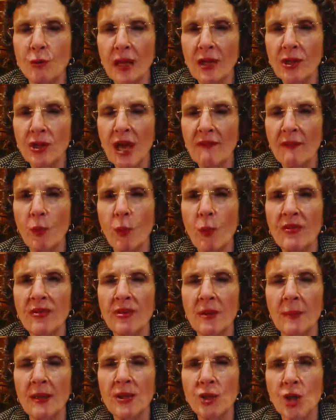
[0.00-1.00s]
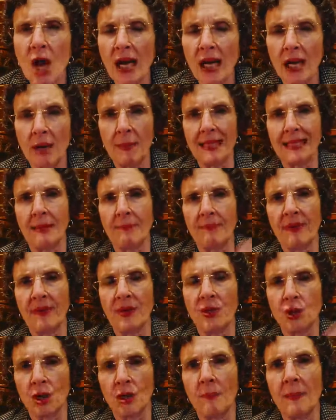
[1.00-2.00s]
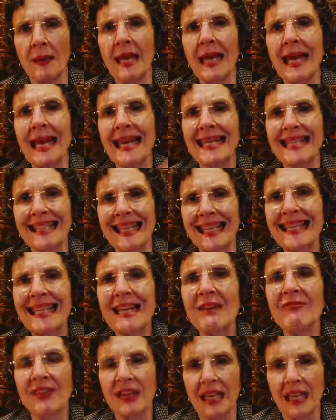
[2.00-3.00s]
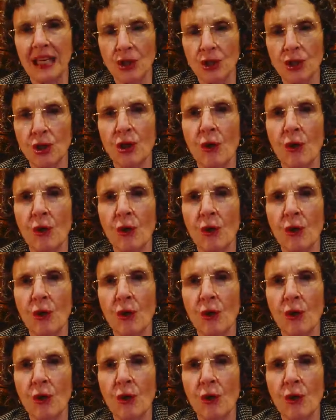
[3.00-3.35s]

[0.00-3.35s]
They just have it with them. It's not going to be something that's going to be significant.